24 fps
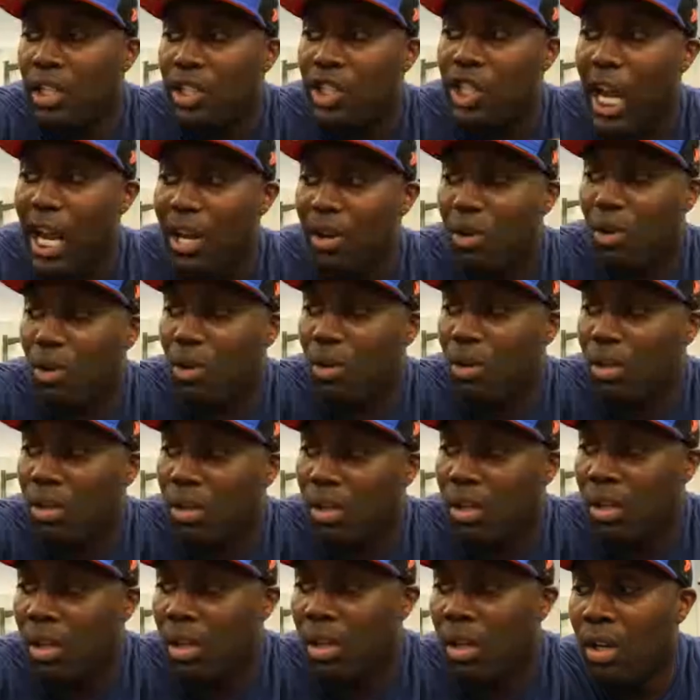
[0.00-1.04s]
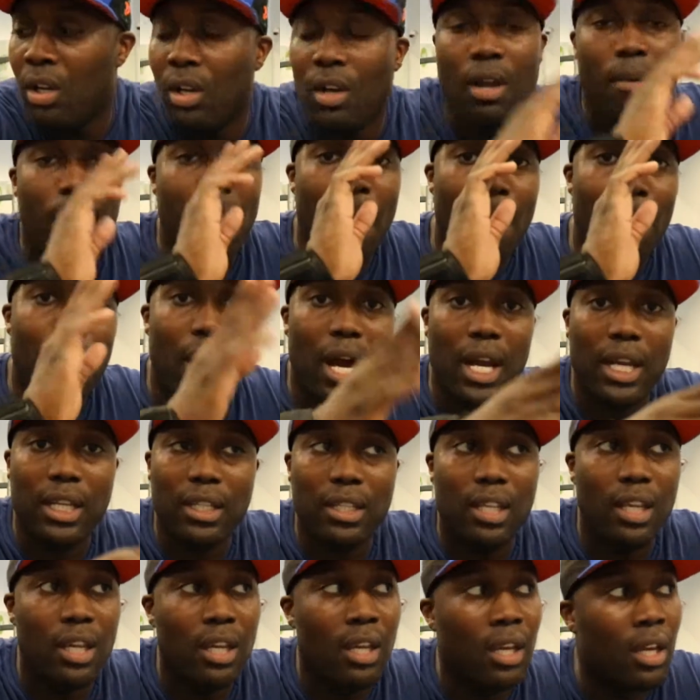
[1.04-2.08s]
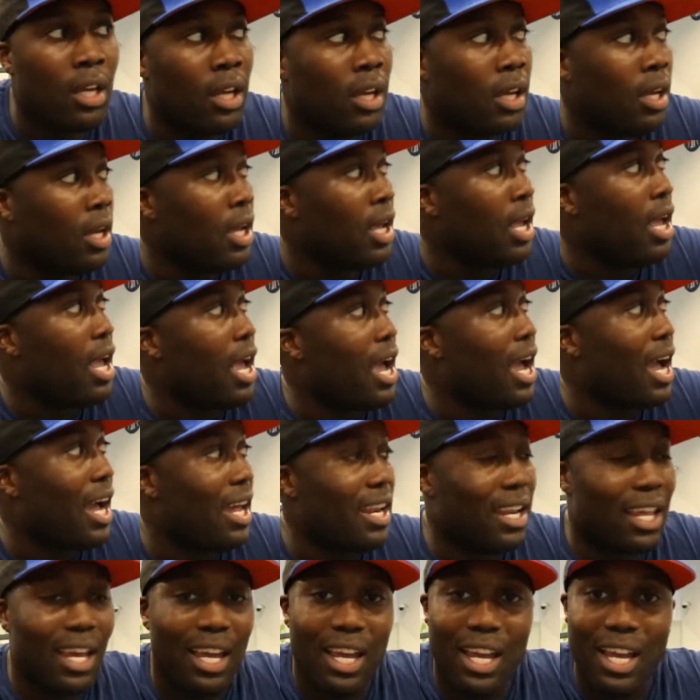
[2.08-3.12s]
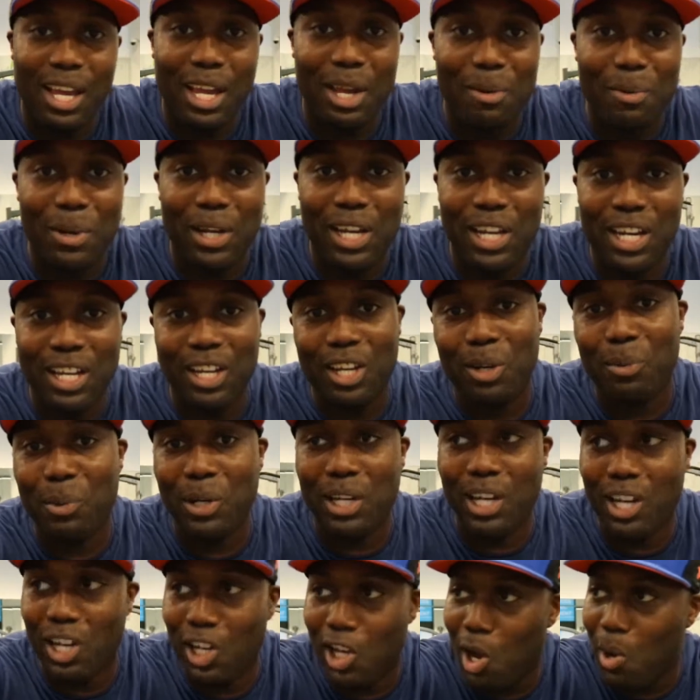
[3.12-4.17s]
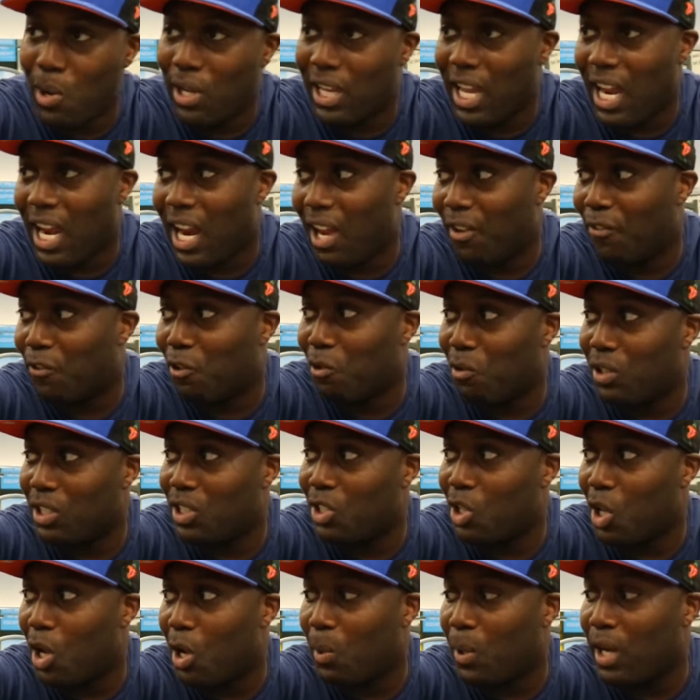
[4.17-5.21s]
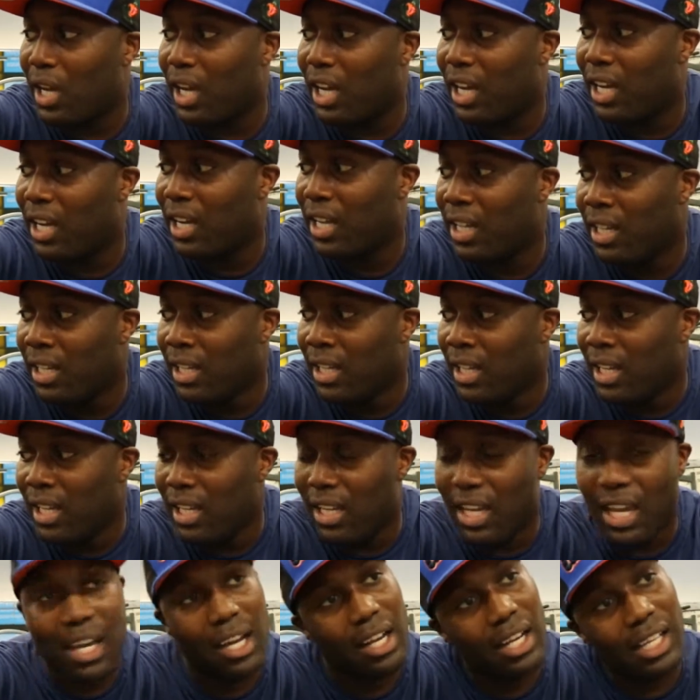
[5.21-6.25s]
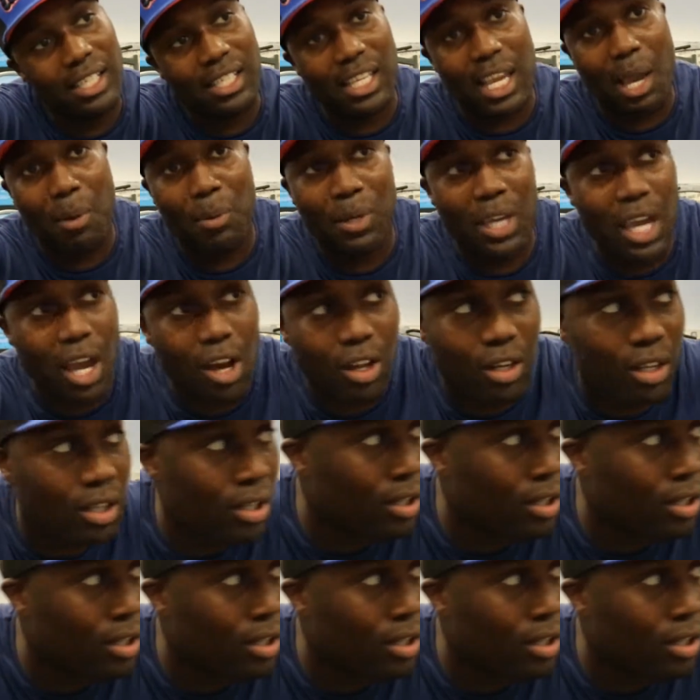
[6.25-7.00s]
channel my mind, and we're gonna go and get after it. So yeah, let's see how we get on.